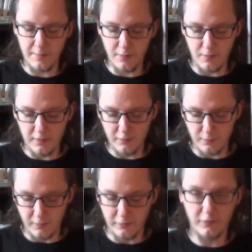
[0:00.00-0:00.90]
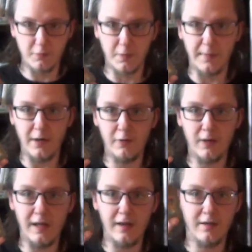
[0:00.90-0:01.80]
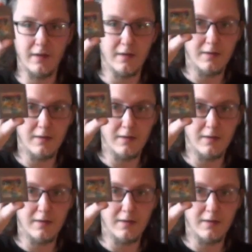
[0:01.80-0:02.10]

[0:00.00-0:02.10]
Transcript: Game Boy ones was Super Mario Land,